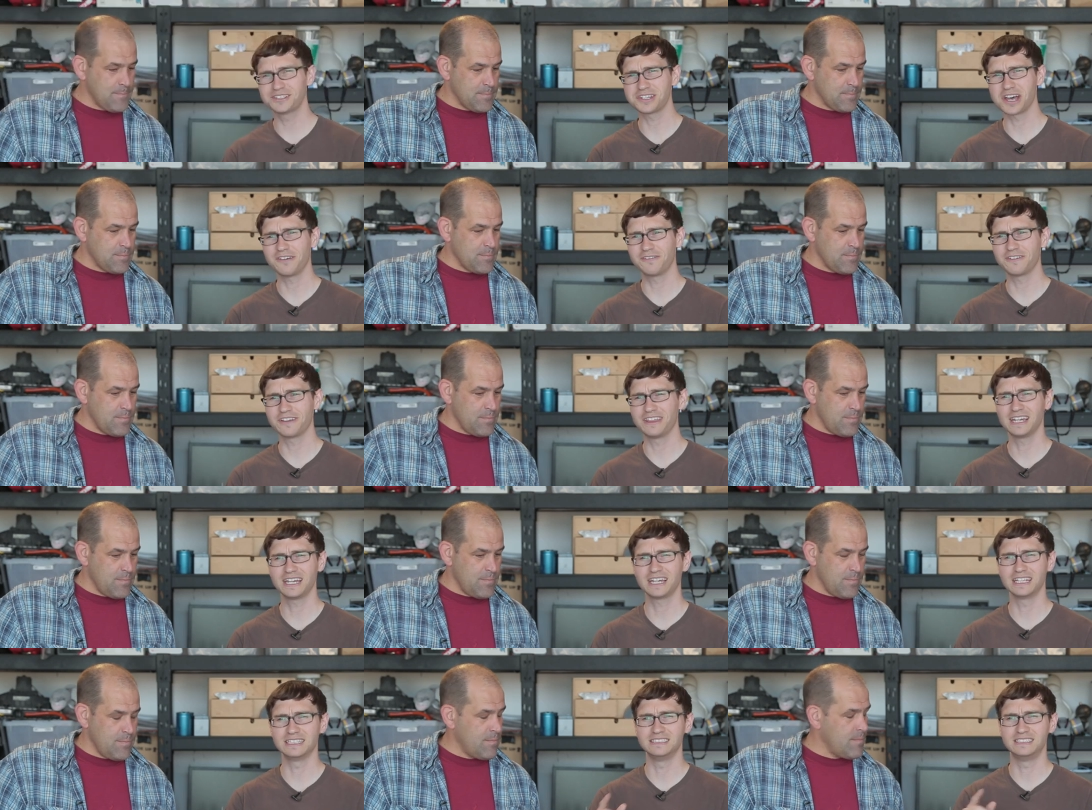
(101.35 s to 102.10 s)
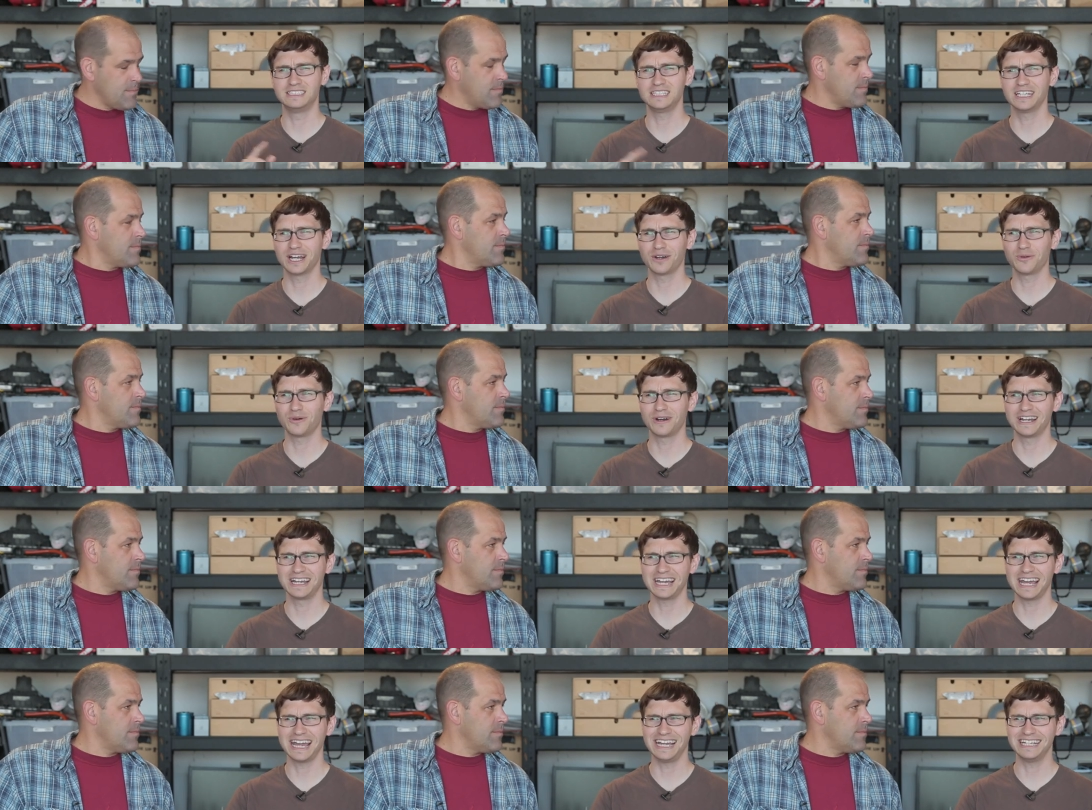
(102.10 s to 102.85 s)
Speaker 1: this off I think in D I
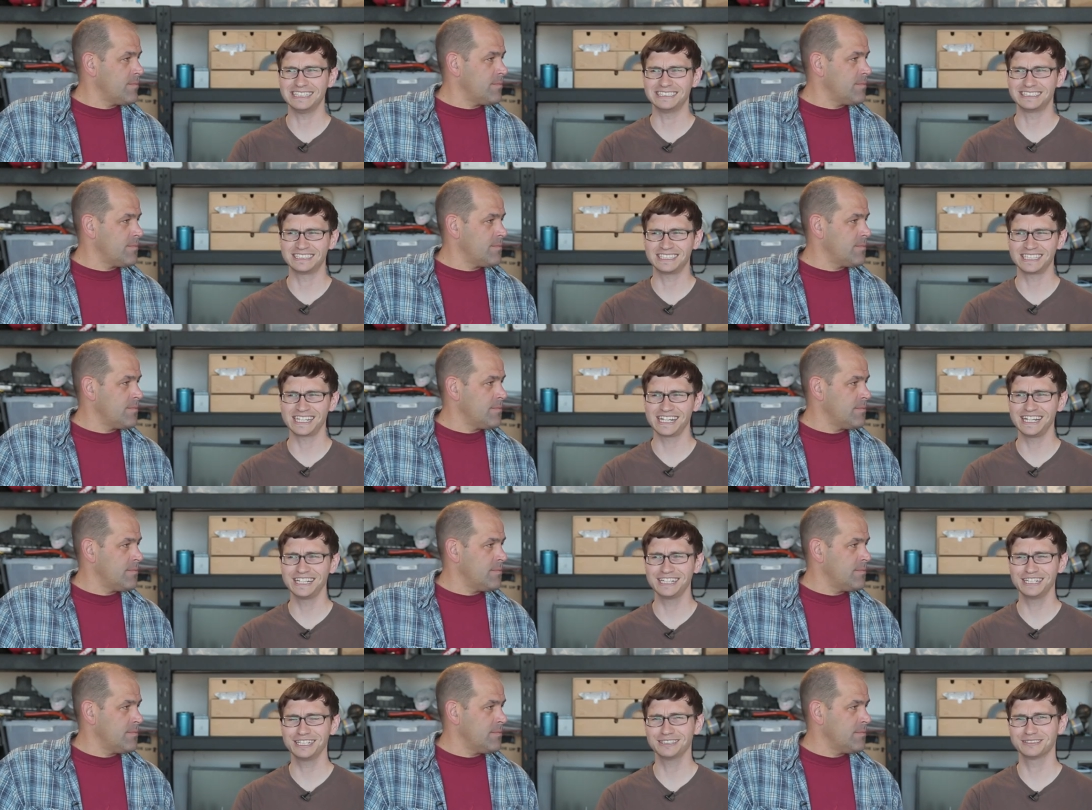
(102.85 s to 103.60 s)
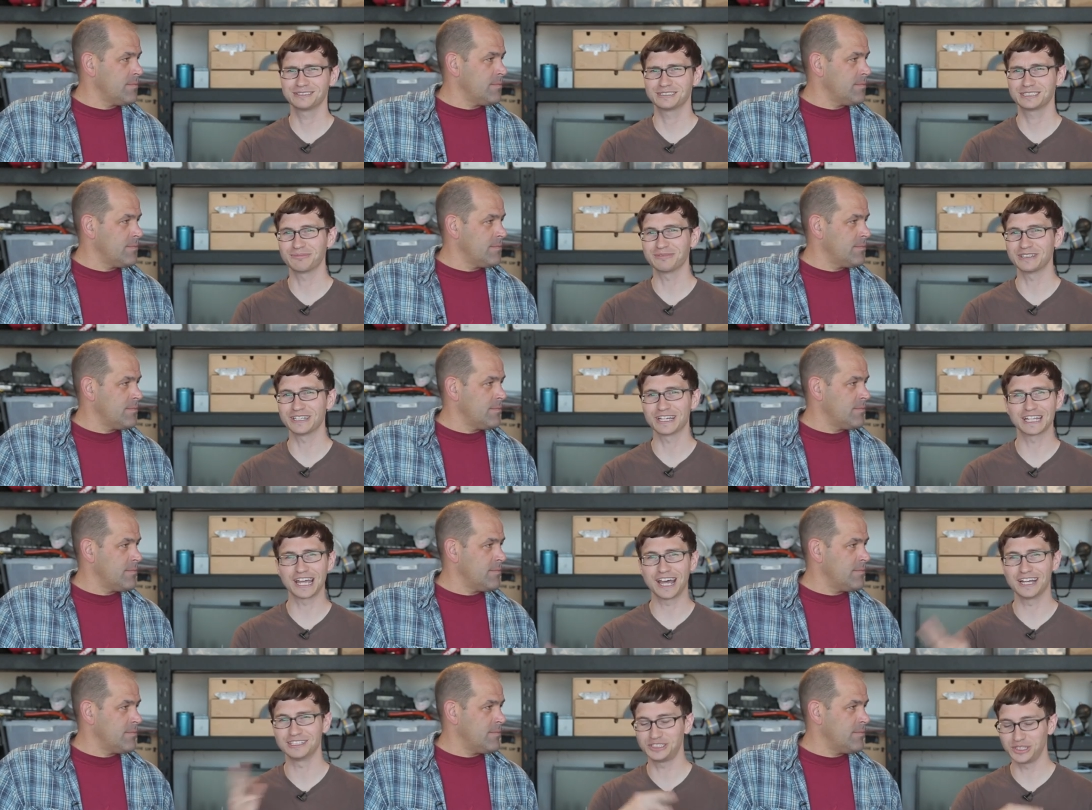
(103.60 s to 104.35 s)
Y eighteen, something
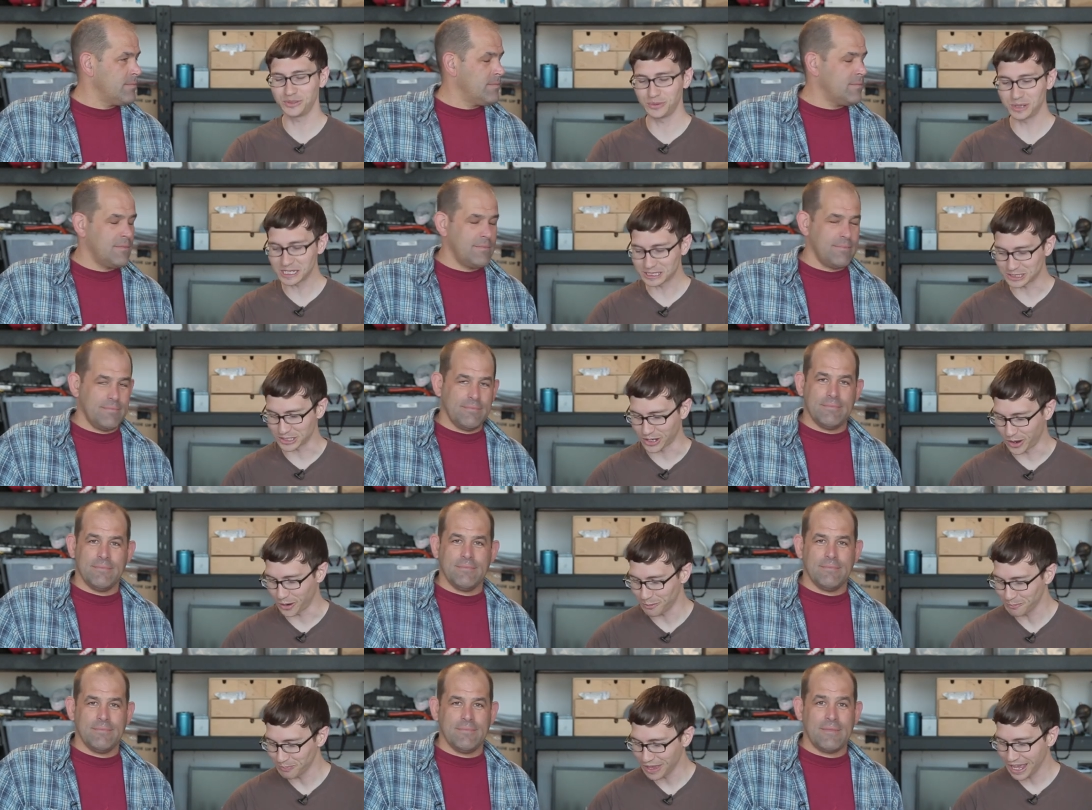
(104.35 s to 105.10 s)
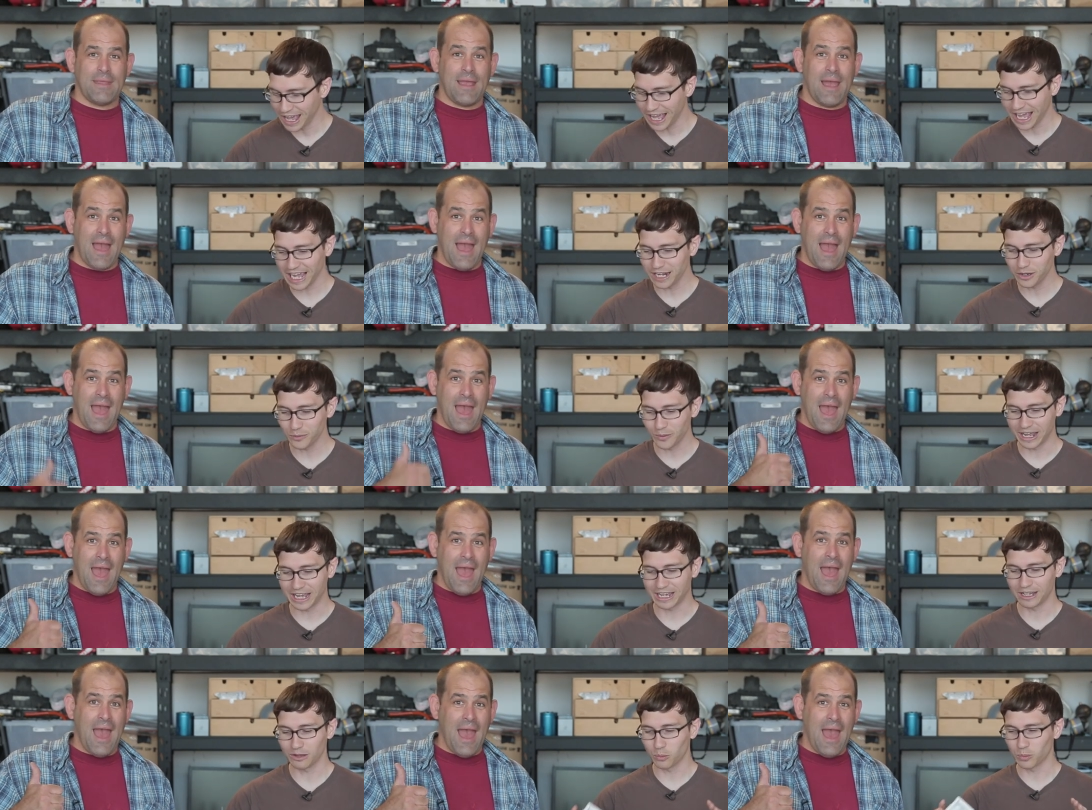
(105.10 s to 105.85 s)
like that, two weeks ago.
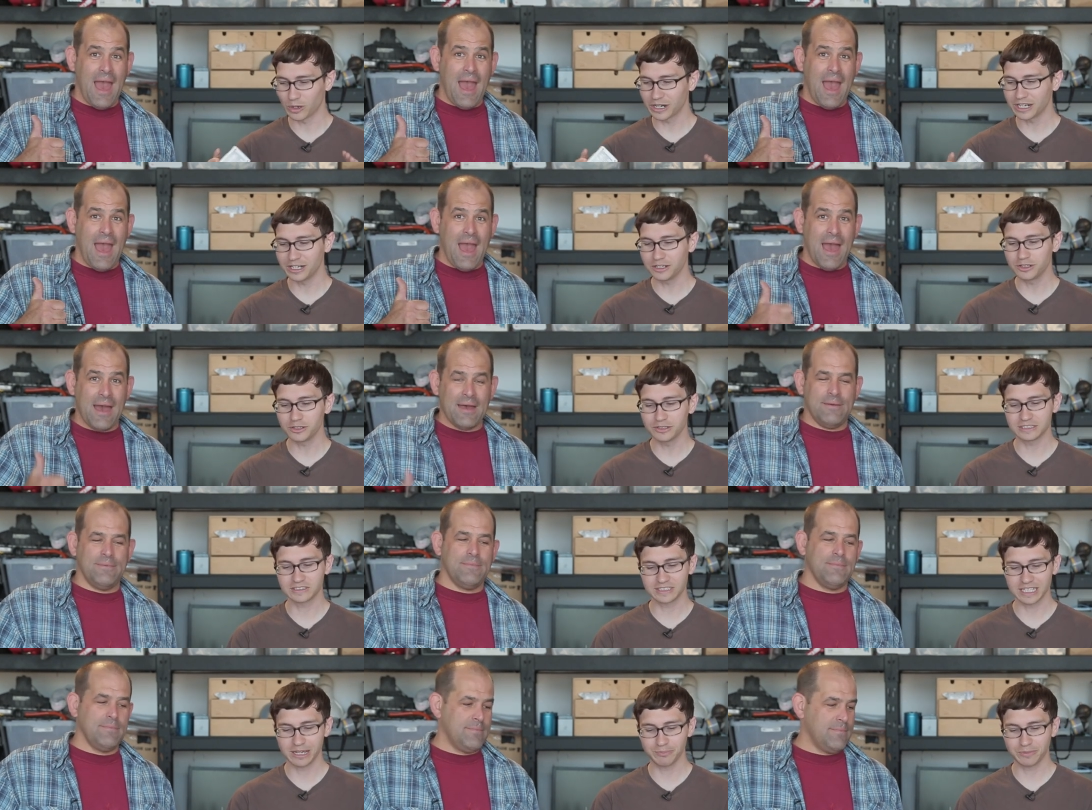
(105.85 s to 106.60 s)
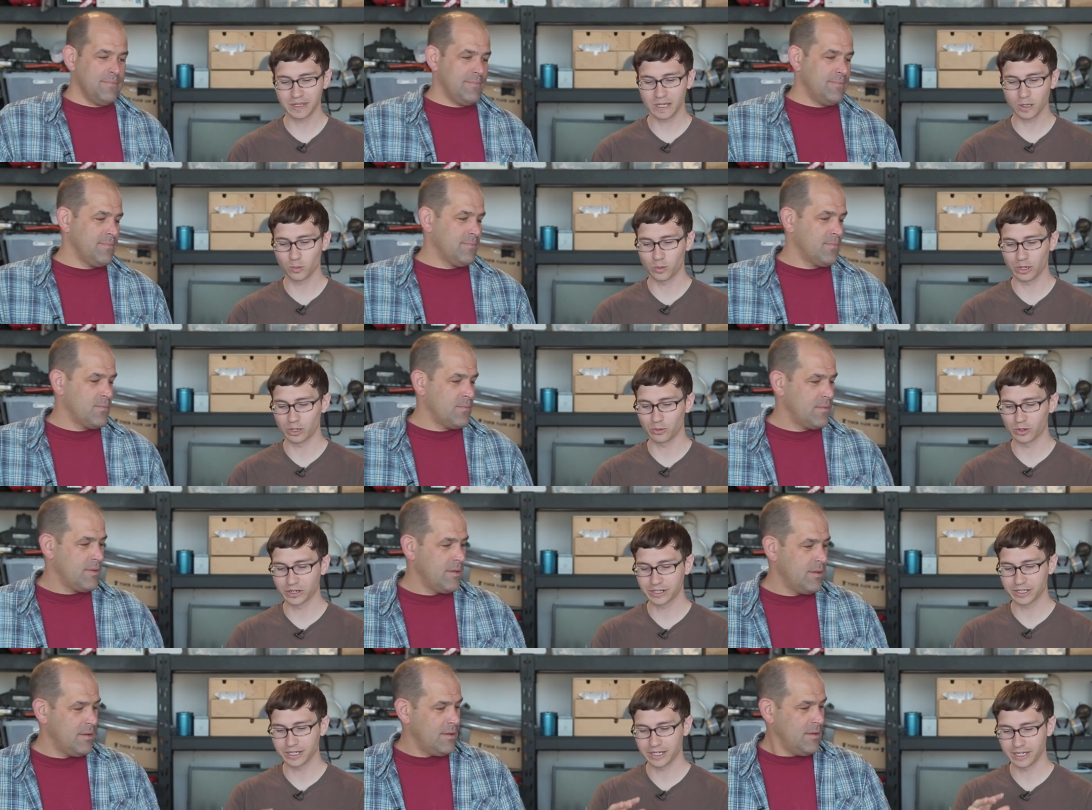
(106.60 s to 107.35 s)
Anyway, we're going to do the same thing where
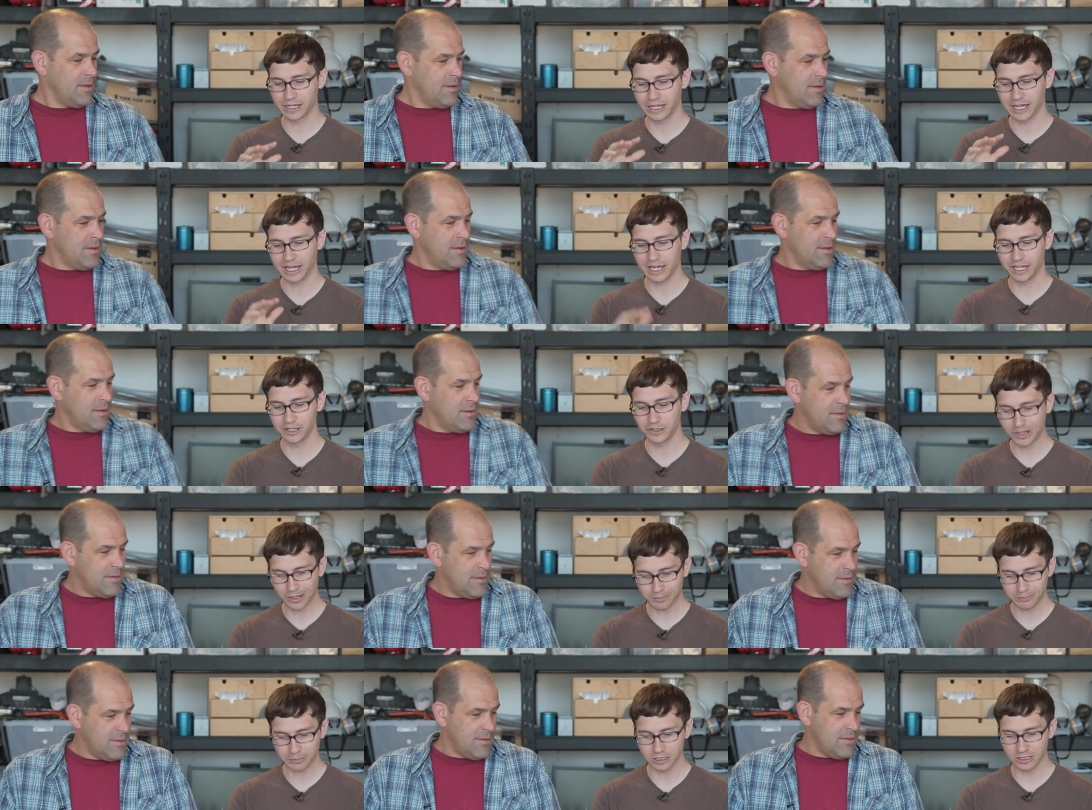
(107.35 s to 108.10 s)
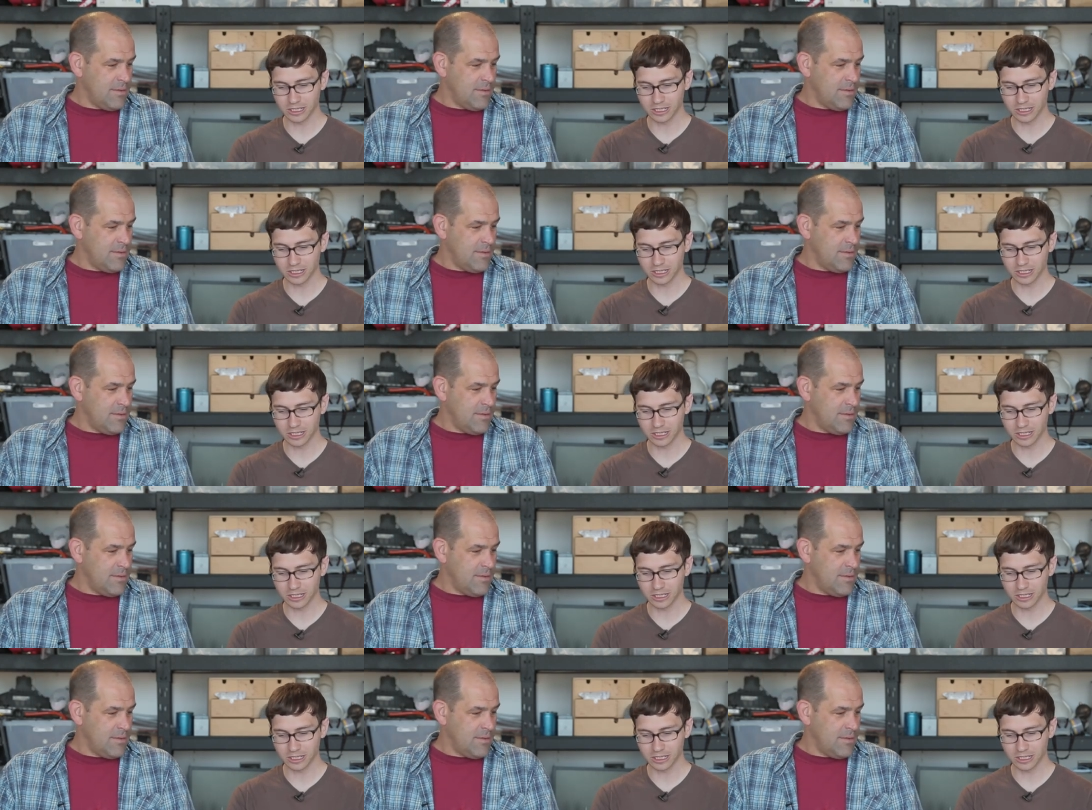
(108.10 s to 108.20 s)
we're going to interrupt